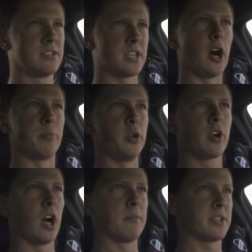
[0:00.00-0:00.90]
to help you
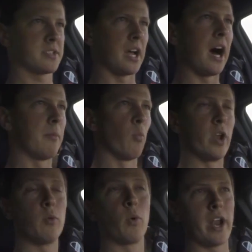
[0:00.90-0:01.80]
come to stop
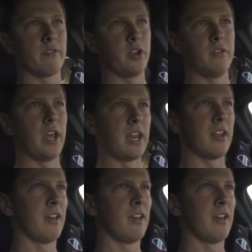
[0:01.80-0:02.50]
whenever you need it.